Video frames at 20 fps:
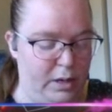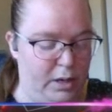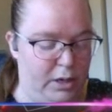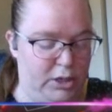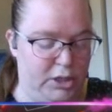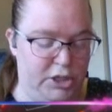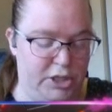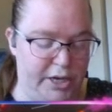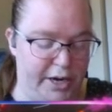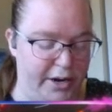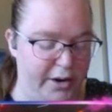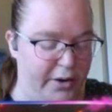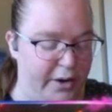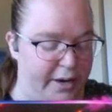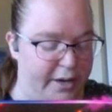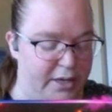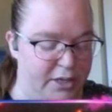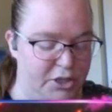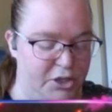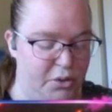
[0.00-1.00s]
"Share
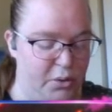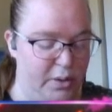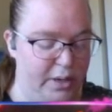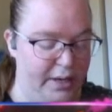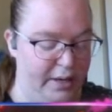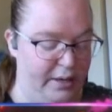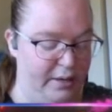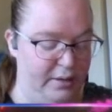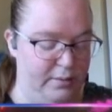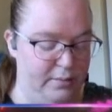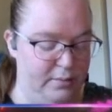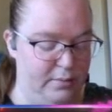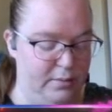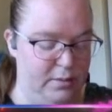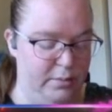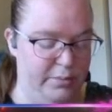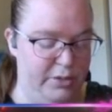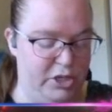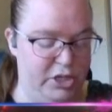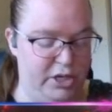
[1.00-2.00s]
and enjoy,"
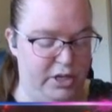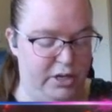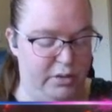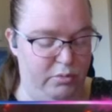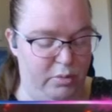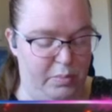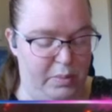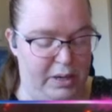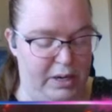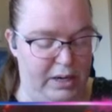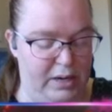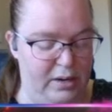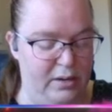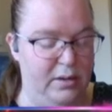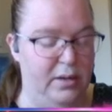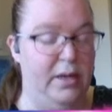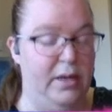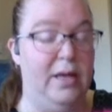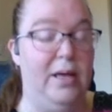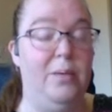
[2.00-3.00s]
the machine repeated,
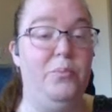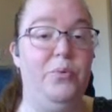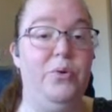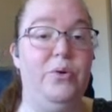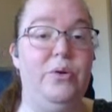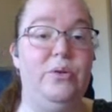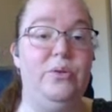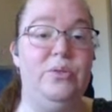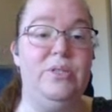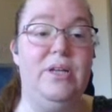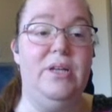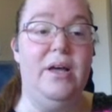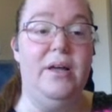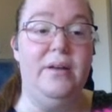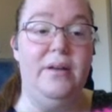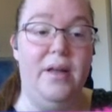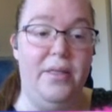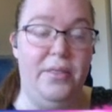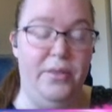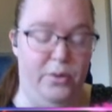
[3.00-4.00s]
and produced
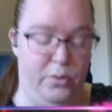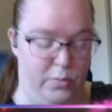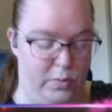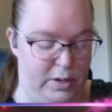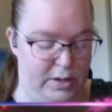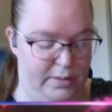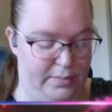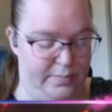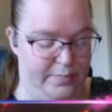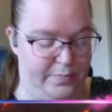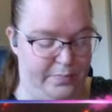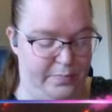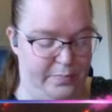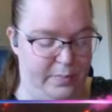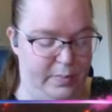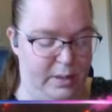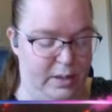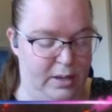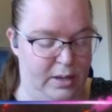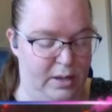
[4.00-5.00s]
another one.
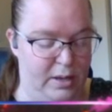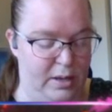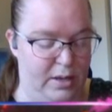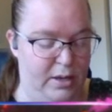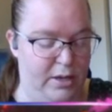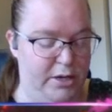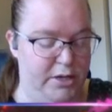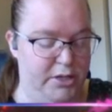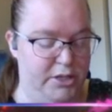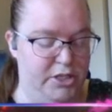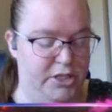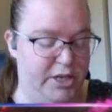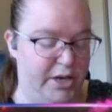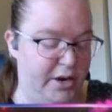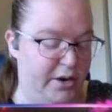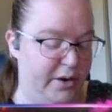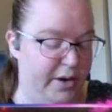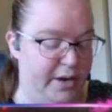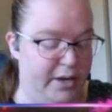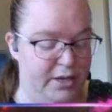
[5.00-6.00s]

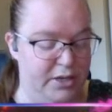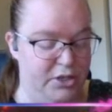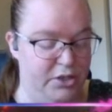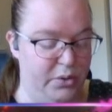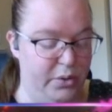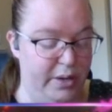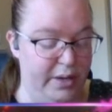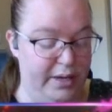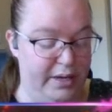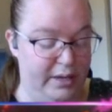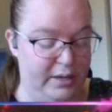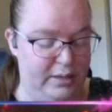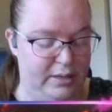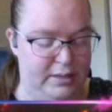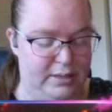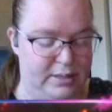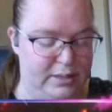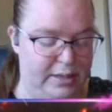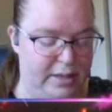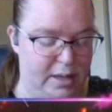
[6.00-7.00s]
"Share and enjoy"
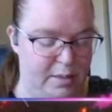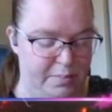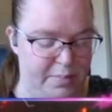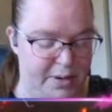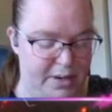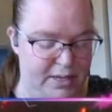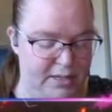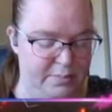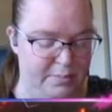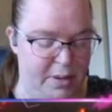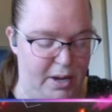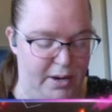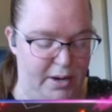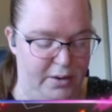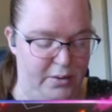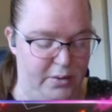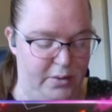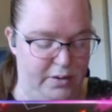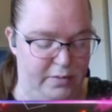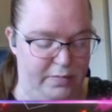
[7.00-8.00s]
is the company's
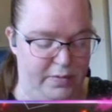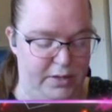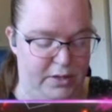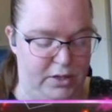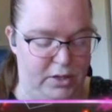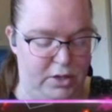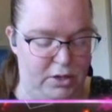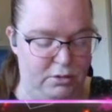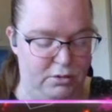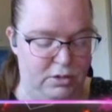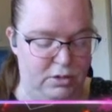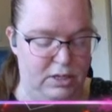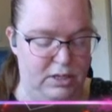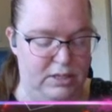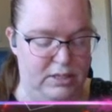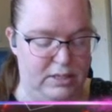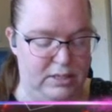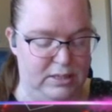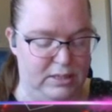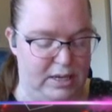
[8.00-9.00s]
motto of the hugely
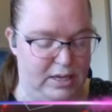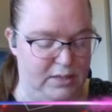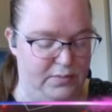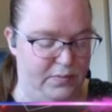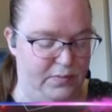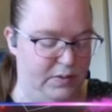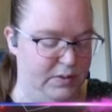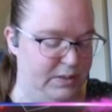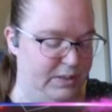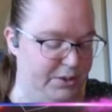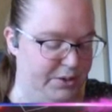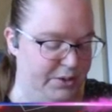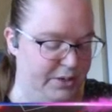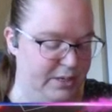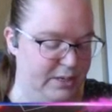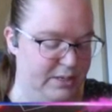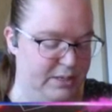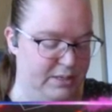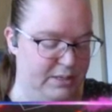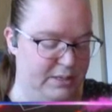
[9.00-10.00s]
successful
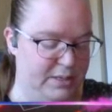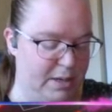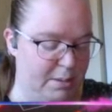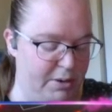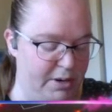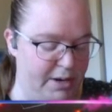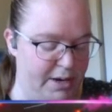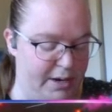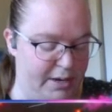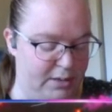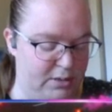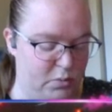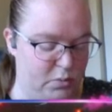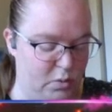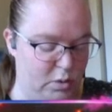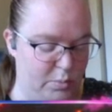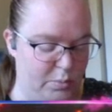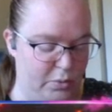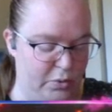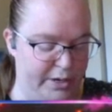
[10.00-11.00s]
Sirius Cybernetics
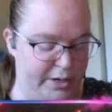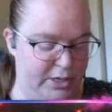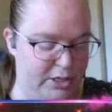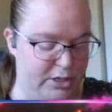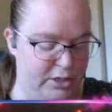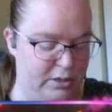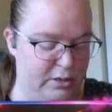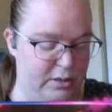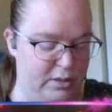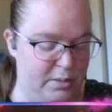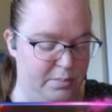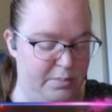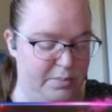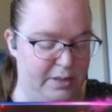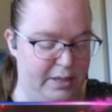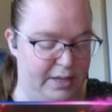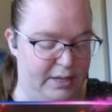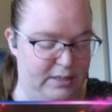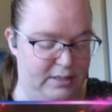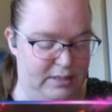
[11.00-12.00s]
Corporation
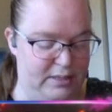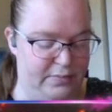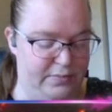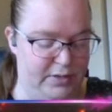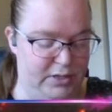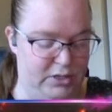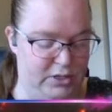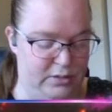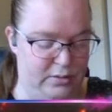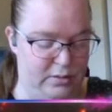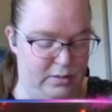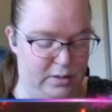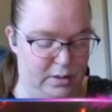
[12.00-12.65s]
Complaints Division,